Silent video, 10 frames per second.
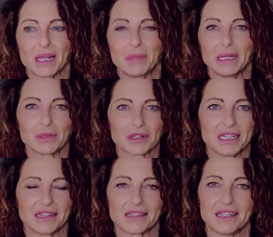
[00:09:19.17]
People are
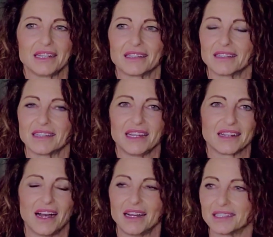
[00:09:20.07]
going to think that,
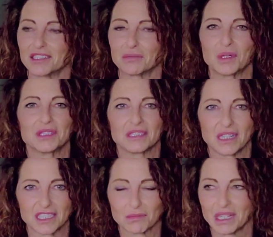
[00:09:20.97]
thank God, there's a person
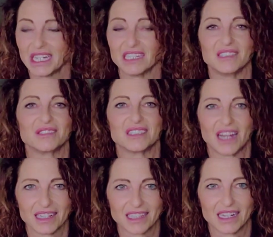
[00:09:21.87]
on this planet who's
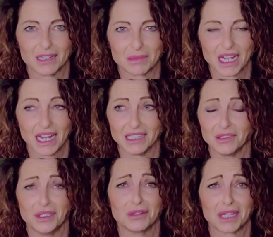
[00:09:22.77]
not that uptight,
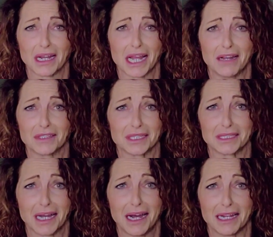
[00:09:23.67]
who knows how to have a
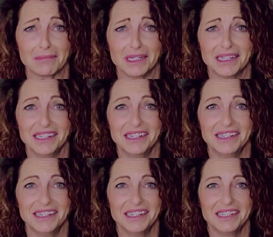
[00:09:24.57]
good time.
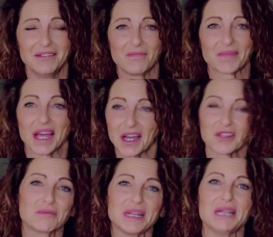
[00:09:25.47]

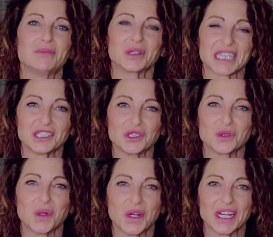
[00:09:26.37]
Other people get
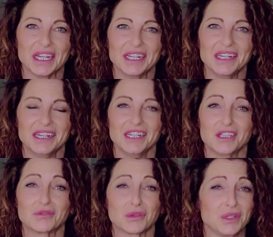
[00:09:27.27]
joy
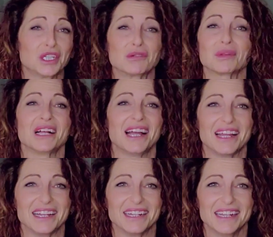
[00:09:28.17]
through your
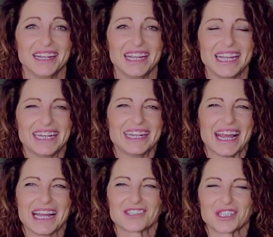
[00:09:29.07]
play. And it
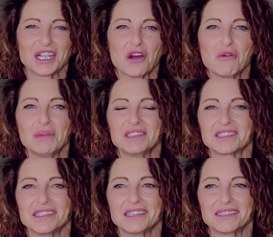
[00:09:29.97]
actually opens
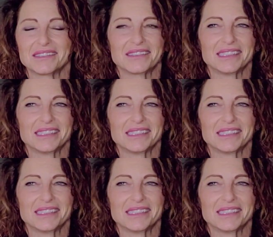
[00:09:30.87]
the